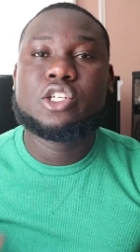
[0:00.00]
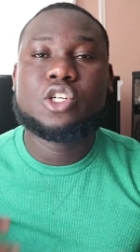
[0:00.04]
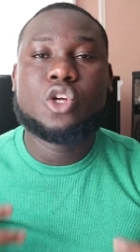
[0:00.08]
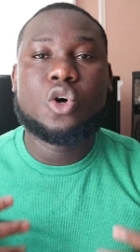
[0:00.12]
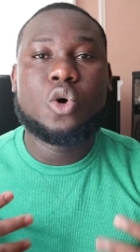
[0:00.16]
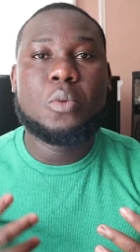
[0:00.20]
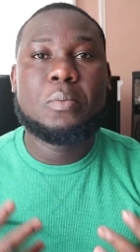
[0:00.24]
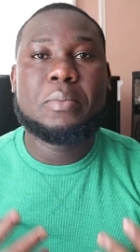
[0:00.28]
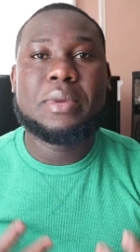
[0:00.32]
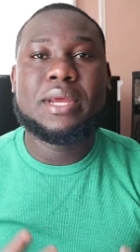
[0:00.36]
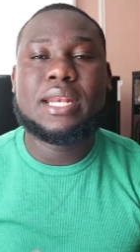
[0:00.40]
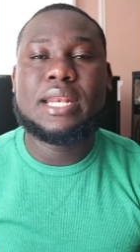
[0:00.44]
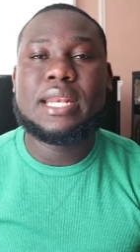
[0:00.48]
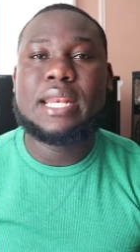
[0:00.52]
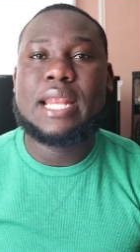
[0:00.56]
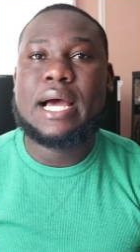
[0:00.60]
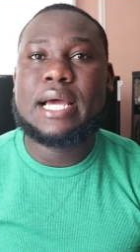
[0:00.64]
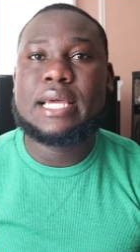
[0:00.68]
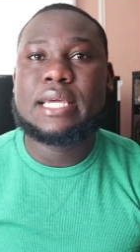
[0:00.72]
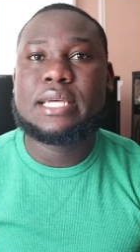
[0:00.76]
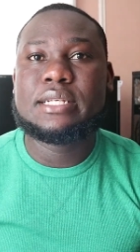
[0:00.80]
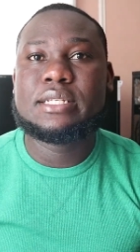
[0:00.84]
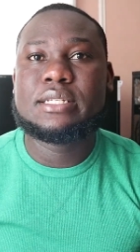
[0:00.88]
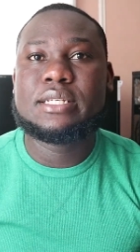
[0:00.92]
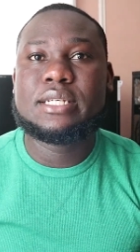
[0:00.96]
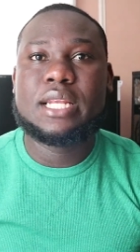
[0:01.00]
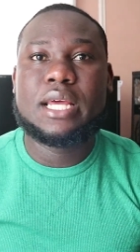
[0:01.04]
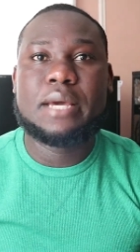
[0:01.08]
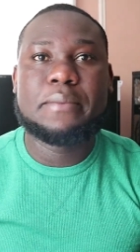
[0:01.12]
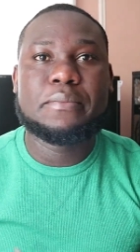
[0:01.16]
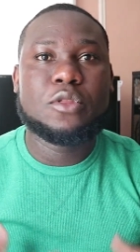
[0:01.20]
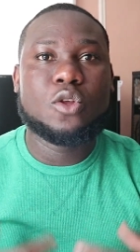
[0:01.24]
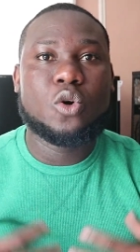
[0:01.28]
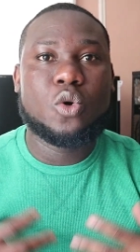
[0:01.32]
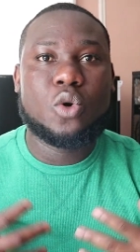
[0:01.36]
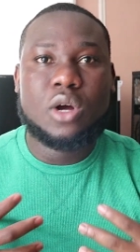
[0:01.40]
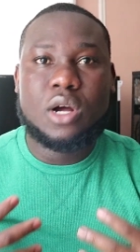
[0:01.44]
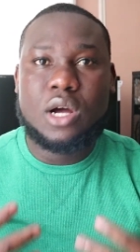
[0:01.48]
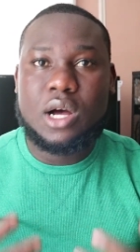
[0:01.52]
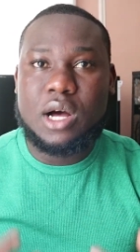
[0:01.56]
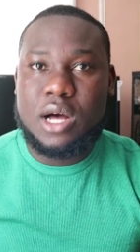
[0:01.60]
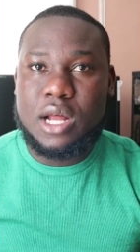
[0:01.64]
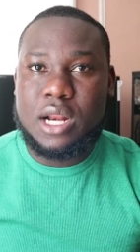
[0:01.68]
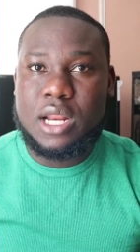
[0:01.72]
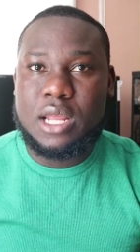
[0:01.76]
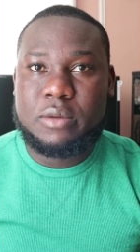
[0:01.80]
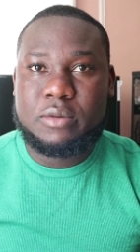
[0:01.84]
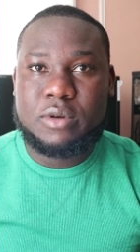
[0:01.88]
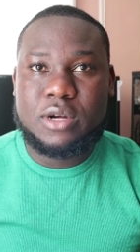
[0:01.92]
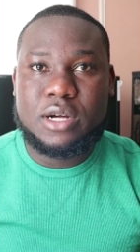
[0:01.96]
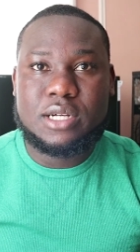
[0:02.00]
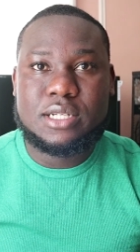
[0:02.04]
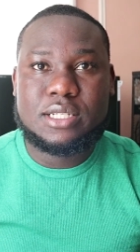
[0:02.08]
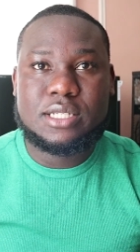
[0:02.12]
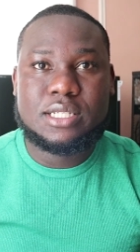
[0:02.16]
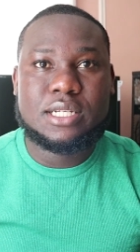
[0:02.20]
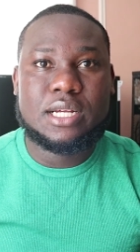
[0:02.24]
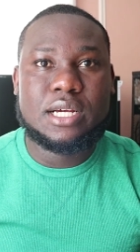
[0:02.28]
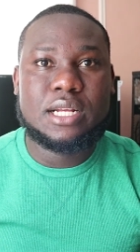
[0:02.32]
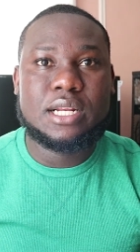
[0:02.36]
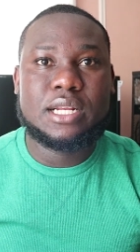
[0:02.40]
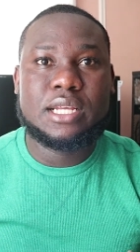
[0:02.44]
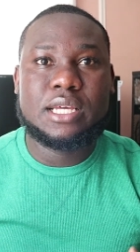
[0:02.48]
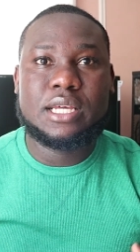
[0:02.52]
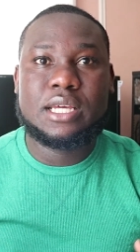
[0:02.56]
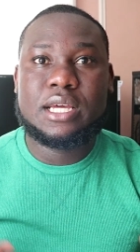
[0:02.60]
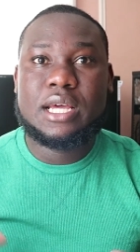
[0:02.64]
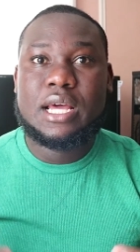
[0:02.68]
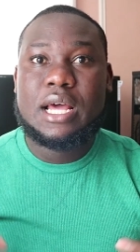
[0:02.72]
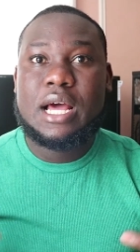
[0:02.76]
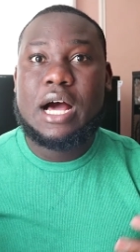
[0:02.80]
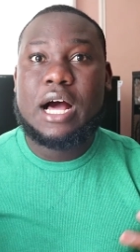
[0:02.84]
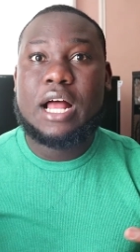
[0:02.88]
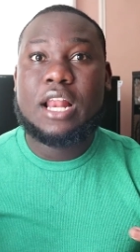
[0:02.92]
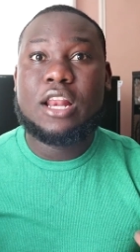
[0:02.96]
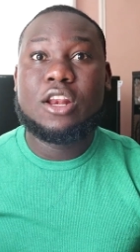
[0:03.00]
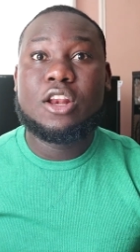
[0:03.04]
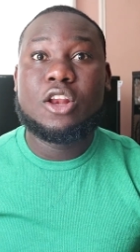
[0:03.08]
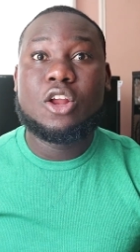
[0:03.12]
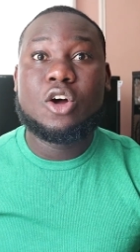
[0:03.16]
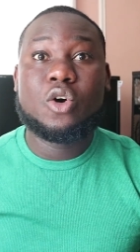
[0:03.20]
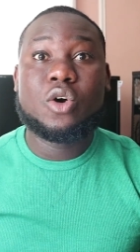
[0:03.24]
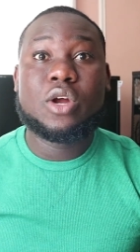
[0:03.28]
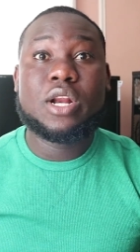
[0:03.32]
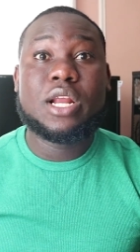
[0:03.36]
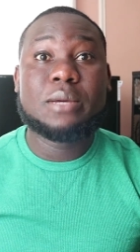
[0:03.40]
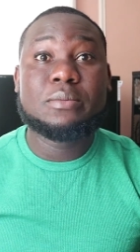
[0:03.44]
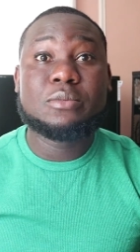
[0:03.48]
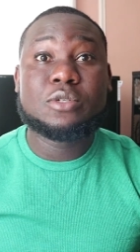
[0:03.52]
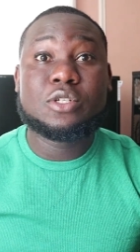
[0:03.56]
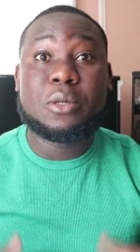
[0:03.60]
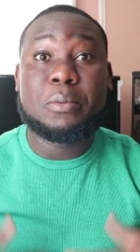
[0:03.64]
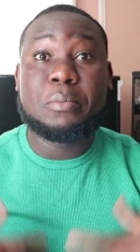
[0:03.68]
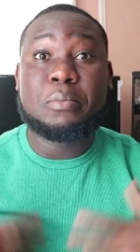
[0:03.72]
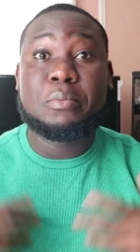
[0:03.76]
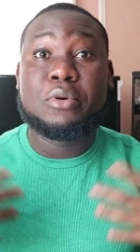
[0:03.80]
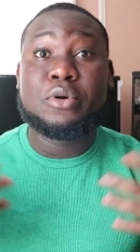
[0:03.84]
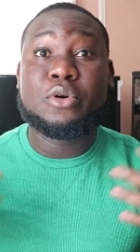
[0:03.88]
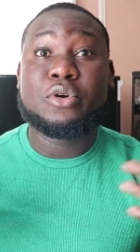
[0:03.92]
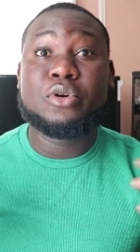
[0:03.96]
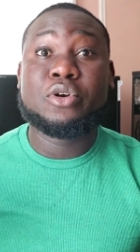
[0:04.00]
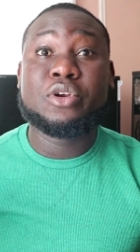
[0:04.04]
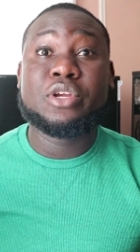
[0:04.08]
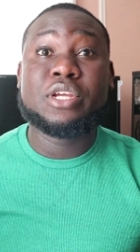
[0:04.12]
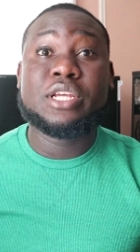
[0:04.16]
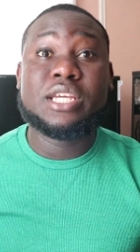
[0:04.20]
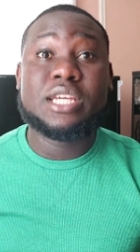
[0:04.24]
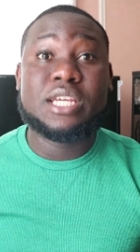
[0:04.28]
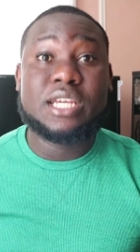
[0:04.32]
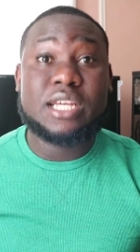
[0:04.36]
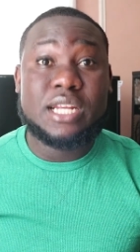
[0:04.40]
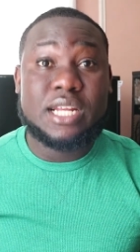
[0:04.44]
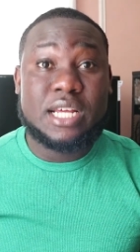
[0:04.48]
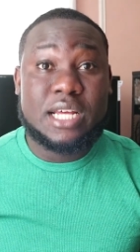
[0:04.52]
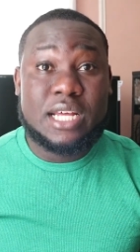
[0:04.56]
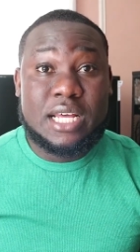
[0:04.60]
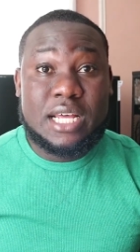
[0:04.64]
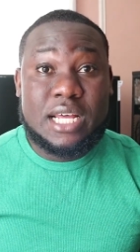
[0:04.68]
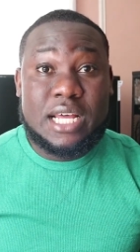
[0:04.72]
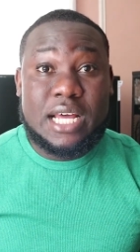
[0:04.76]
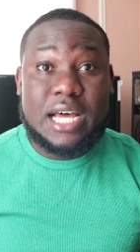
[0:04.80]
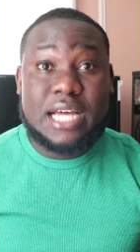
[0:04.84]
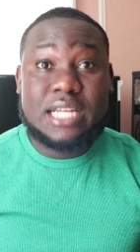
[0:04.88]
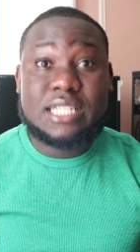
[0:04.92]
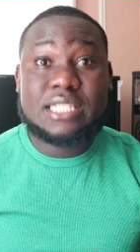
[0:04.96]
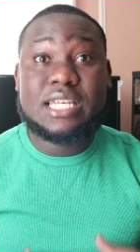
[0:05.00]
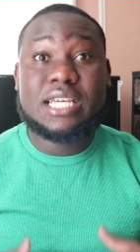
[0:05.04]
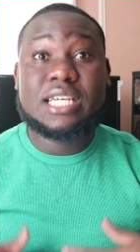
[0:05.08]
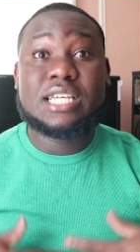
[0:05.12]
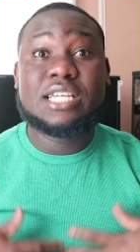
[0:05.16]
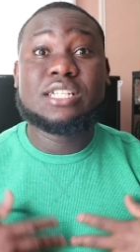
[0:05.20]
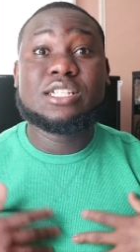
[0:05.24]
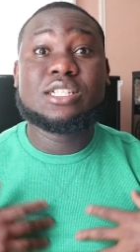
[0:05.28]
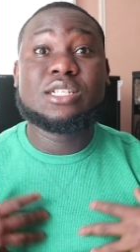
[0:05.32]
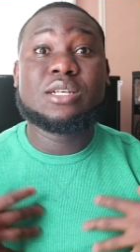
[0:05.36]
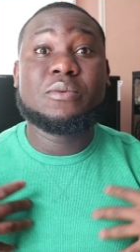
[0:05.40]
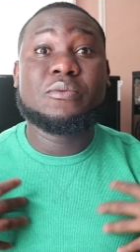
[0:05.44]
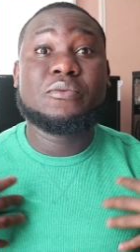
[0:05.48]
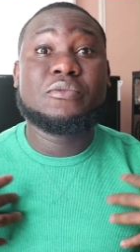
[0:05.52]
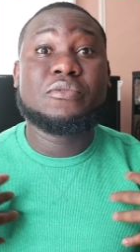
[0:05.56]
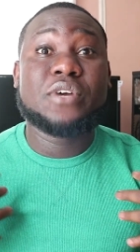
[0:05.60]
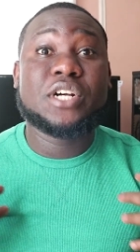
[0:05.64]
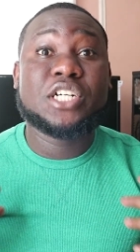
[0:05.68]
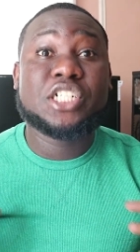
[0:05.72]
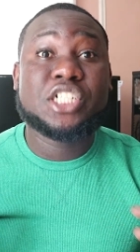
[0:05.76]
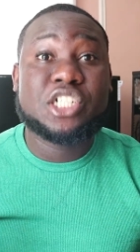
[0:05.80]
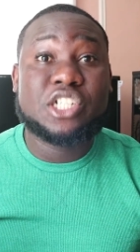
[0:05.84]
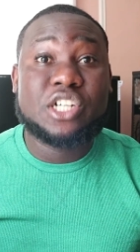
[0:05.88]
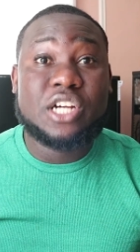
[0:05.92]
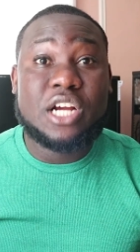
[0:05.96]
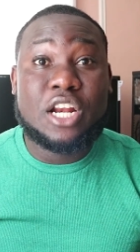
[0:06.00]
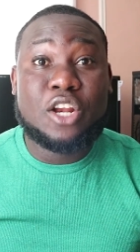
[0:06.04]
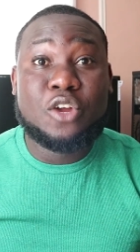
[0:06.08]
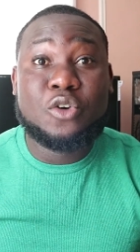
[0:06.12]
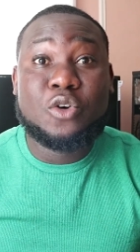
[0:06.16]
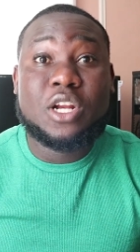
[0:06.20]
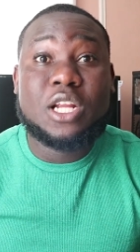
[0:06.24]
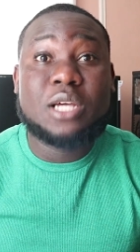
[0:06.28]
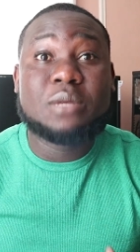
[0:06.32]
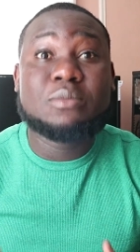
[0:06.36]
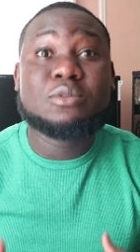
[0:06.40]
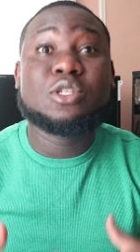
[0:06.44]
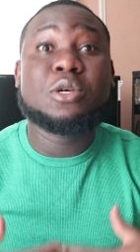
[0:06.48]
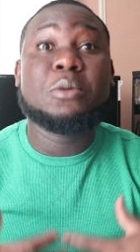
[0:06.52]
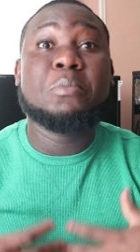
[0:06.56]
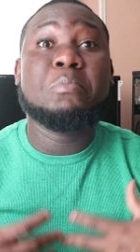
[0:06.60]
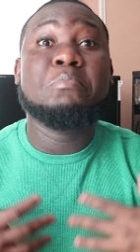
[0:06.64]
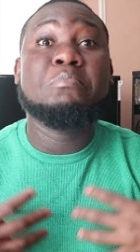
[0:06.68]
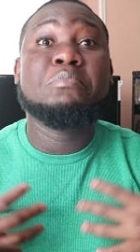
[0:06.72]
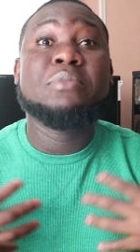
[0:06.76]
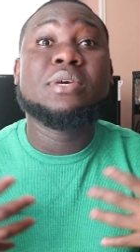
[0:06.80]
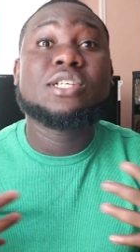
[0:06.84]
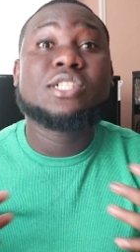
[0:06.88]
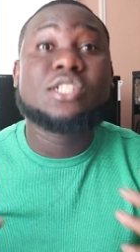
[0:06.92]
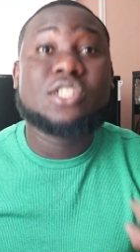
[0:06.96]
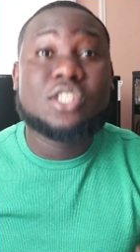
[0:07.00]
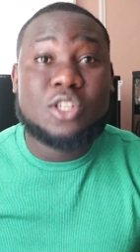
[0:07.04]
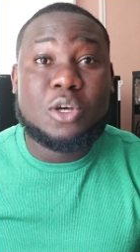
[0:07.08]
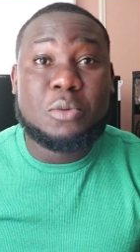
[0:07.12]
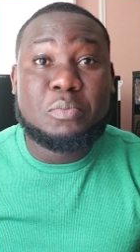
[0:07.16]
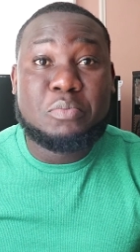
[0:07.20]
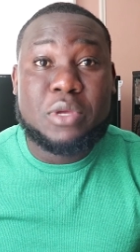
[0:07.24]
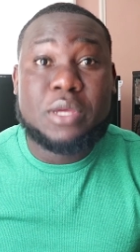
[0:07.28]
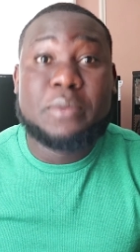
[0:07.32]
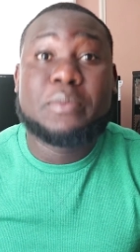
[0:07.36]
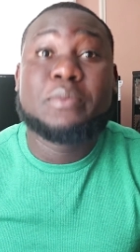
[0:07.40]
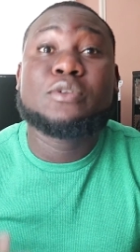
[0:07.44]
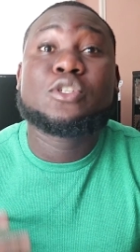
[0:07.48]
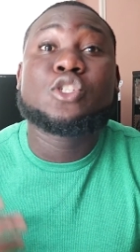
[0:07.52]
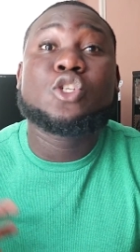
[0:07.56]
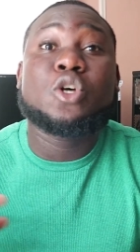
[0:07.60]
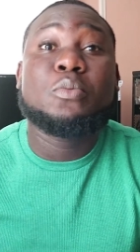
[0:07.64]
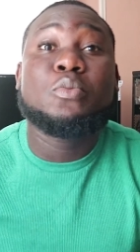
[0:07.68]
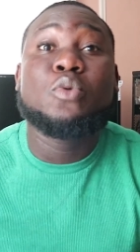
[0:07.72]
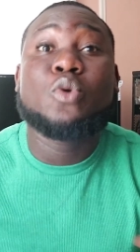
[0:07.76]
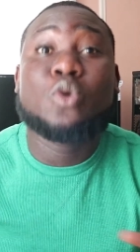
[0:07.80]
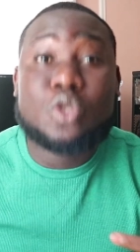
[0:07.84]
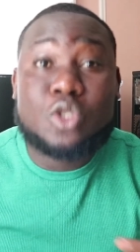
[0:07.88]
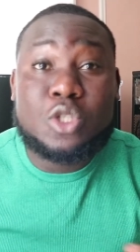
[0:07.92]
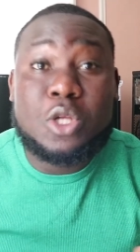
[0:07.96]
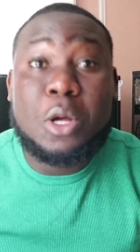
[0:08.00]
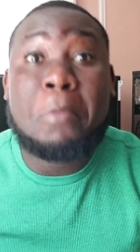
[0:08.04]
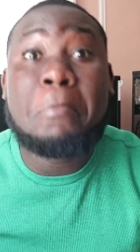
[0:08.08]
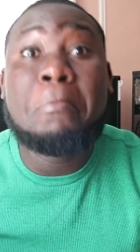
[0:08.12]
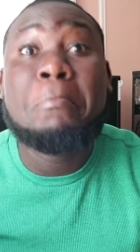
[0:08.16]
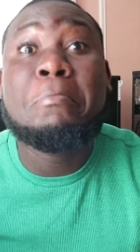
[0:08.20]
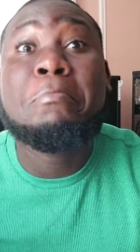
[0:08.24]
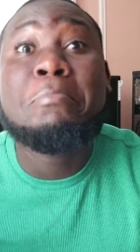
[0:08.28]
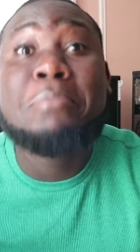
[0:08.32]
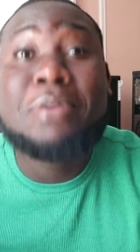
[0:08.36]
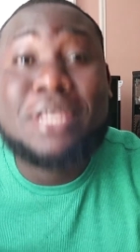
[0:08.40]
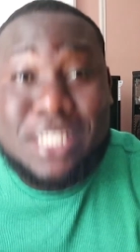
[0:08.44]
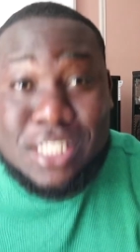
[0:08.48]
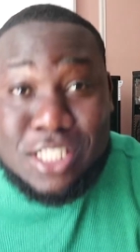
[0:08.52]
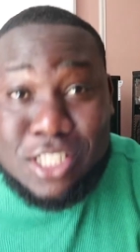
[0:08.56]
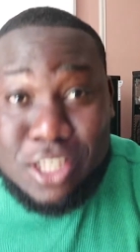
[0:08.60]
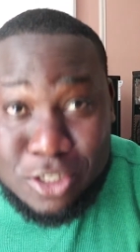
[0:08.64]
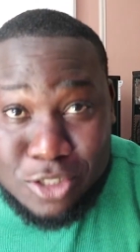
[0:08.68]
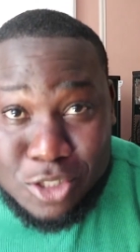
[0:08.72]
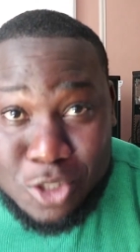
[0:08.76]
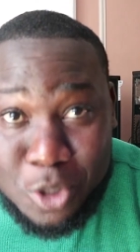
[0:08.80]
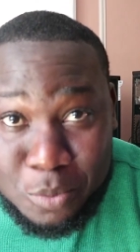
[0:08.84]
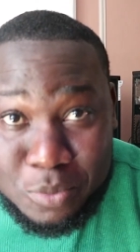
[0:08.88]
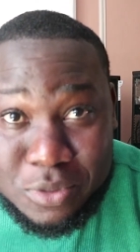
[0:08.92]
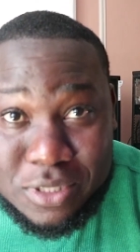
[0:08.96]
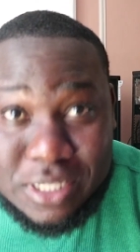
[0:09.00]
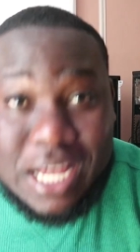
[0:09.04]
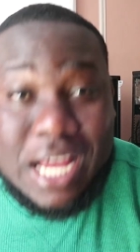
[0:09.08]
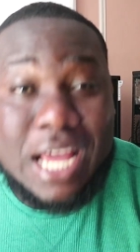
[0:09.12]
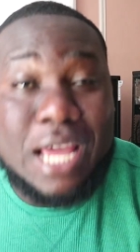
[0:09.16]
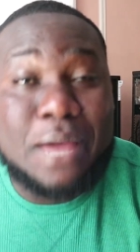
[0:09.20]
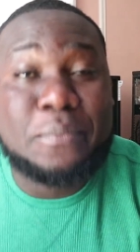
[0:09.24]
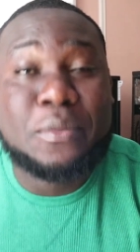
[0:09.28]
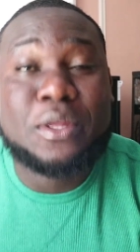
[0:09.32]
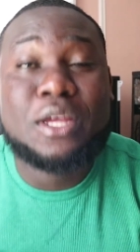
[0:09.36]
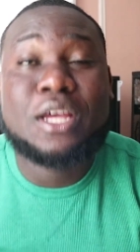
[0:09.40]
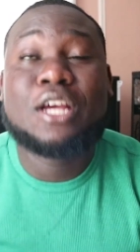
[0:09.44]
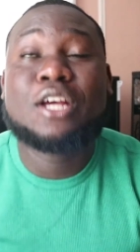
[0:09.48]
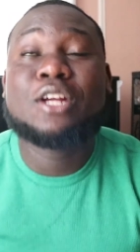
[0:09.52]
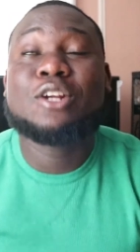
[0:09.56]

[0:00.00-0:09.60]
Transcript: Don't be nagging to them. Don't call them constantly. Allow them to breathe and take in some fresh air. Allow them to miss you. People supposed to miss you sometime.